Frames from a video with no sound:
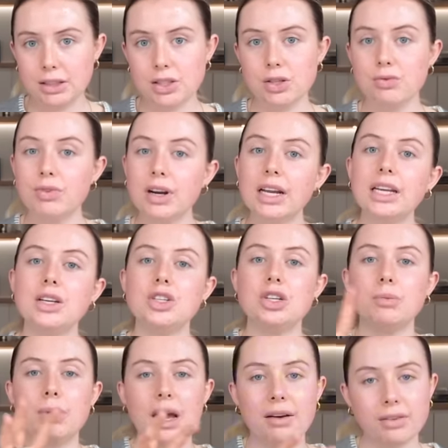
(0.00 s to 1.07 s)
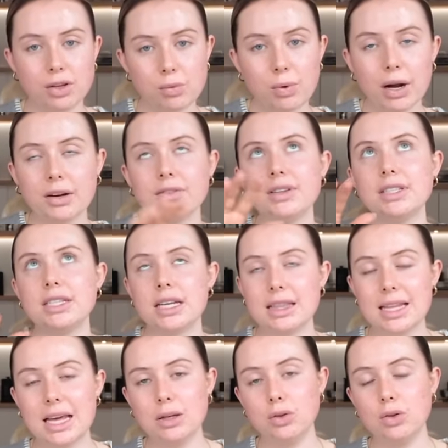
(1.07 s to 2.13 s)
So really you should be having your breakfast and
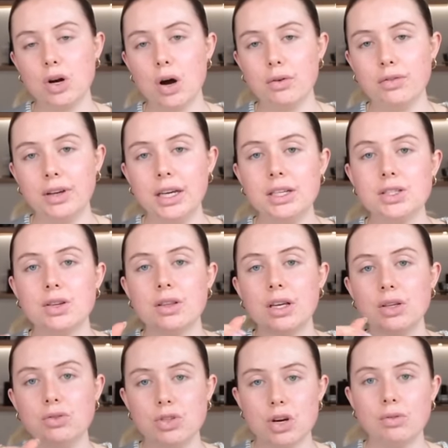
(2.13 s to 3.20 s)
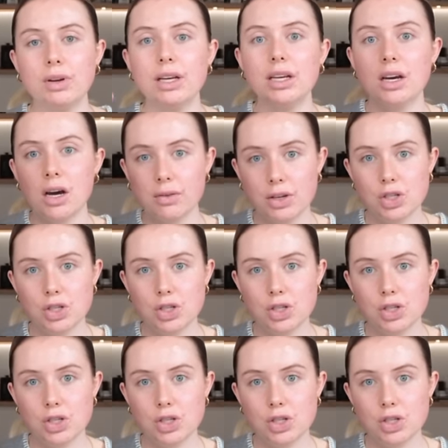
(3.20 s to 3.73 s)
then your coffee so that you don't encourage